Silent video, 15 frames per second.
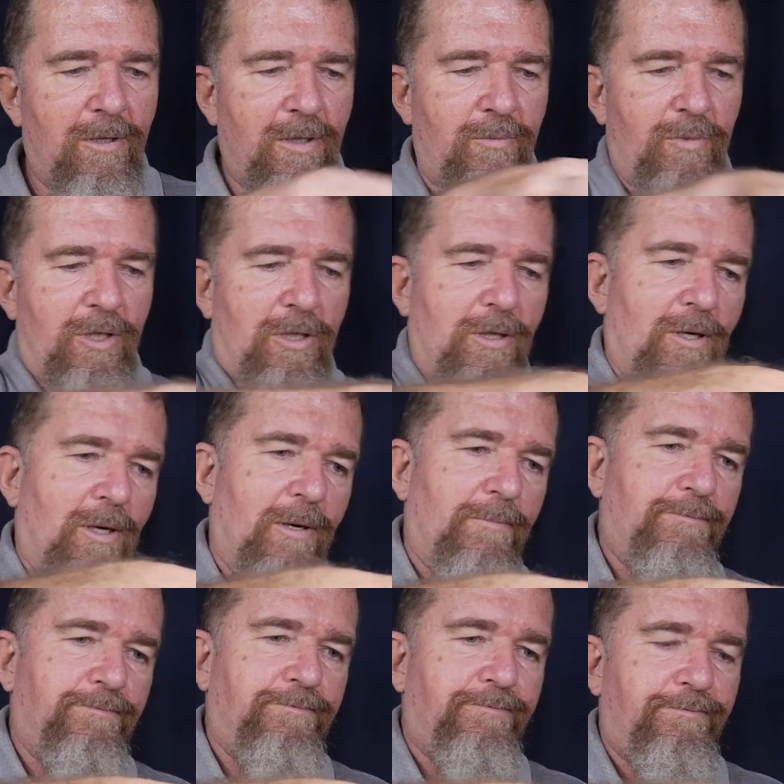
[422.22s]
Let me. Uh,
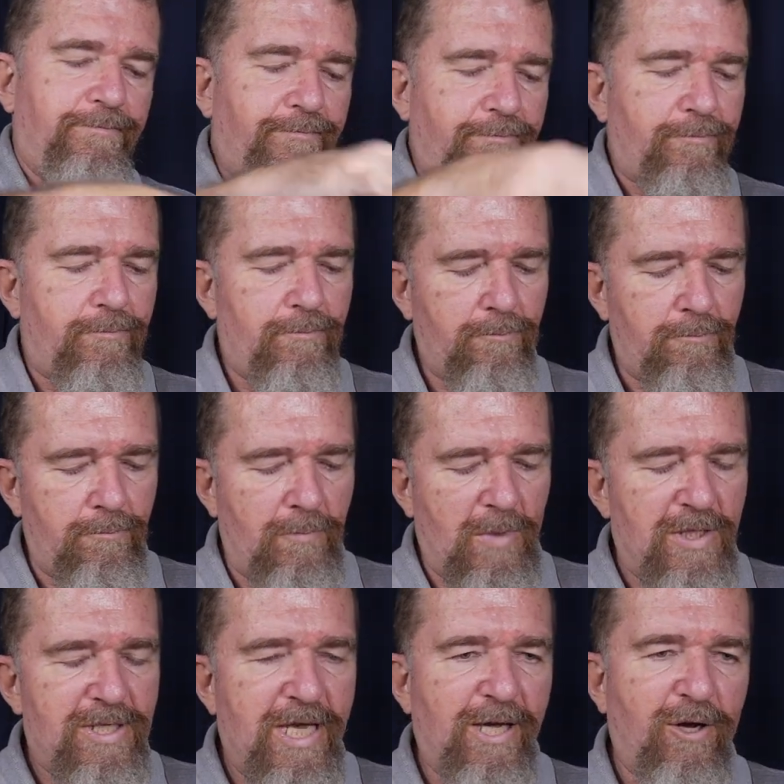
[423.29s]

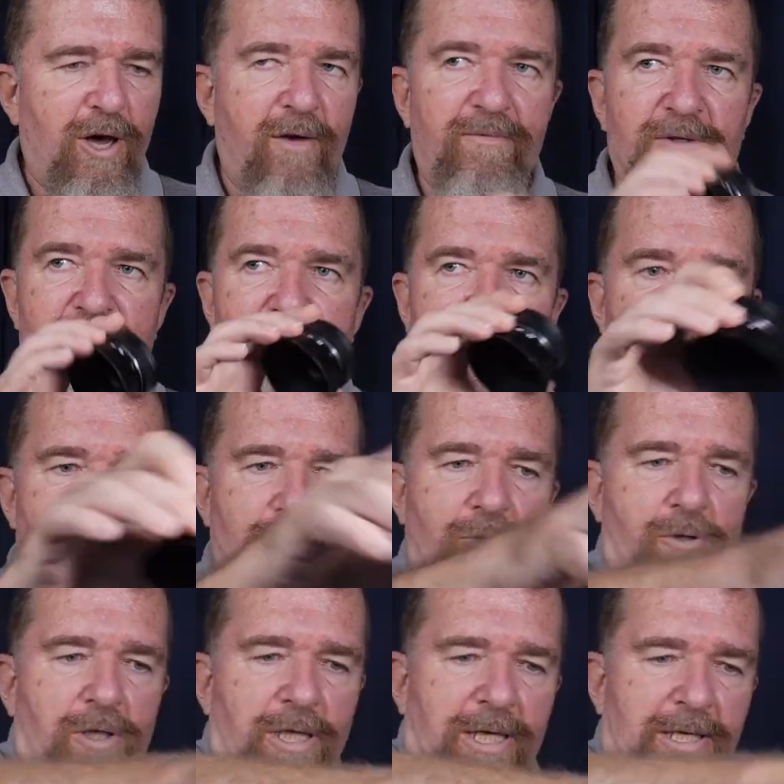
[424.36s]
take off this
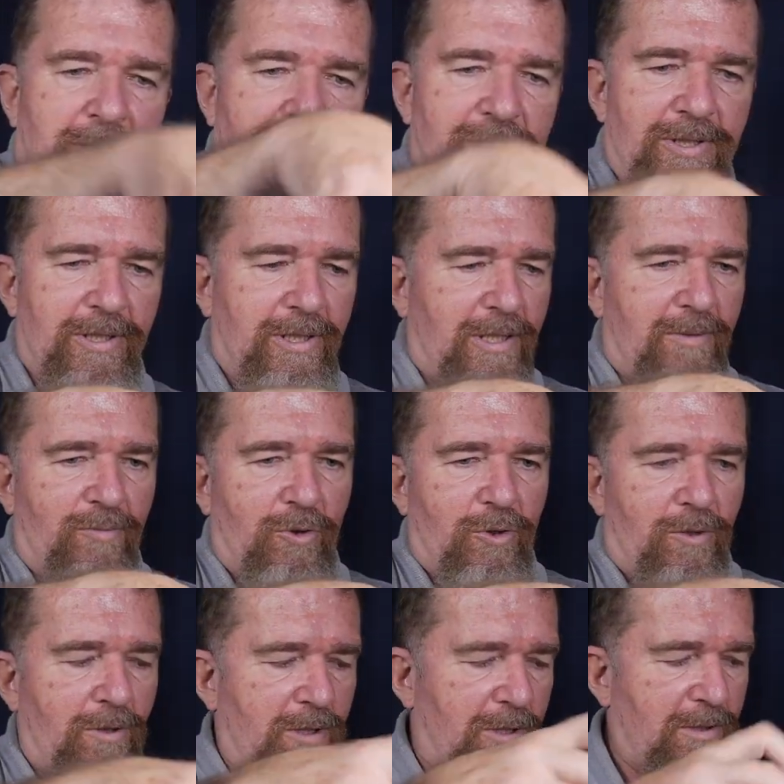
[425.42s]
digital lens and
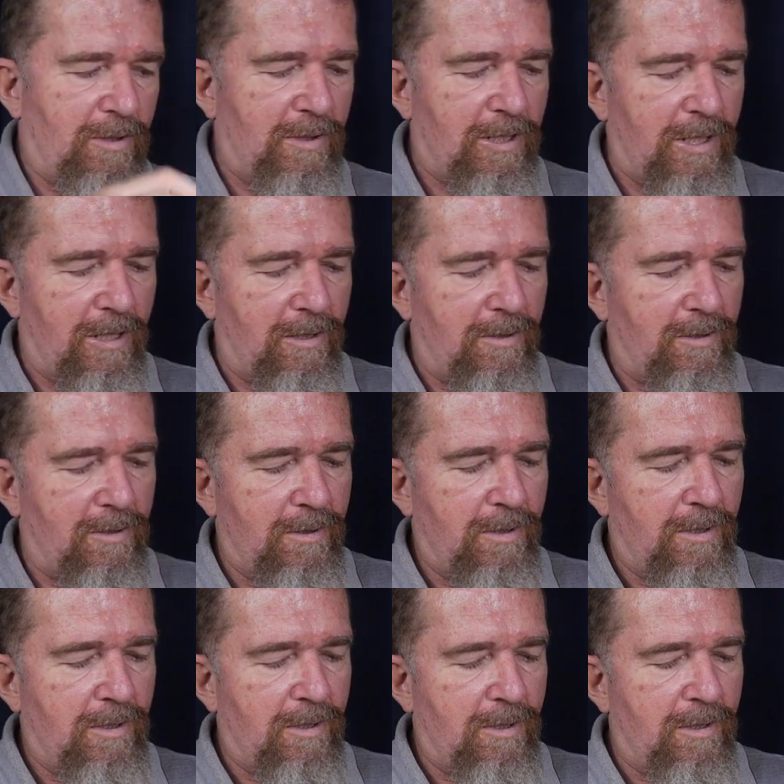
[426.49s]
put on the
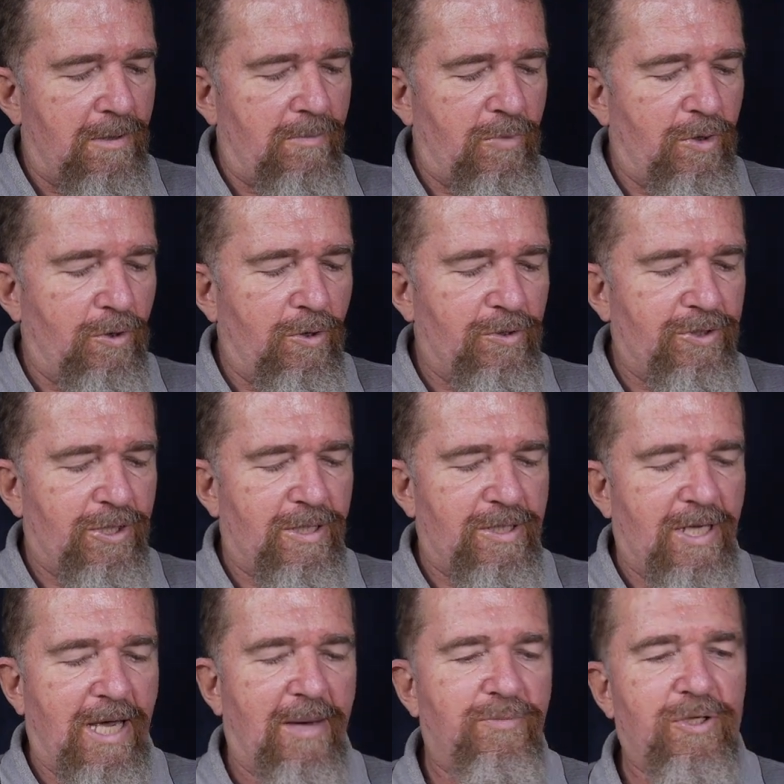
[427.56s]
Minolta
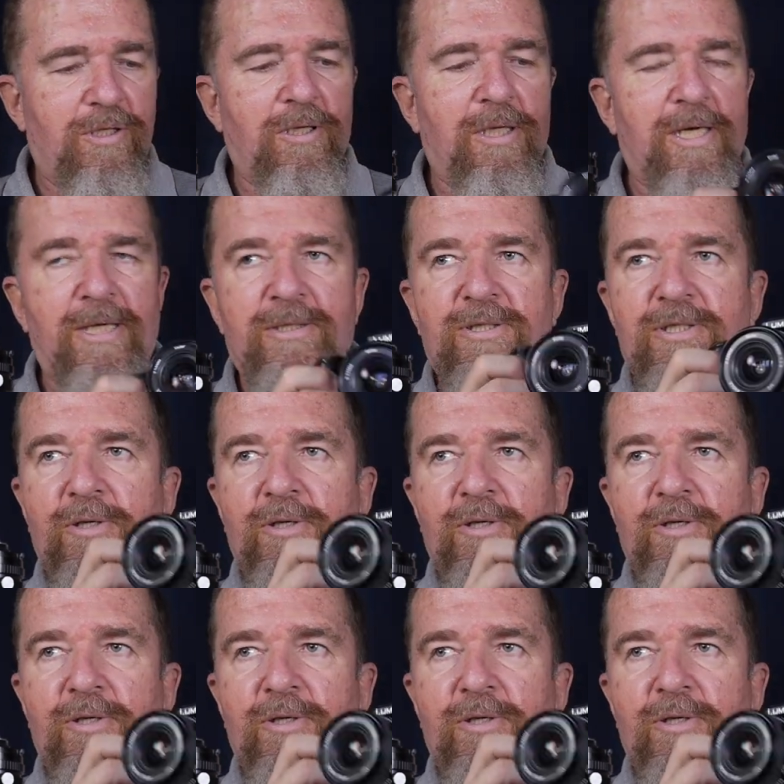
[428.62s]
adapted lens.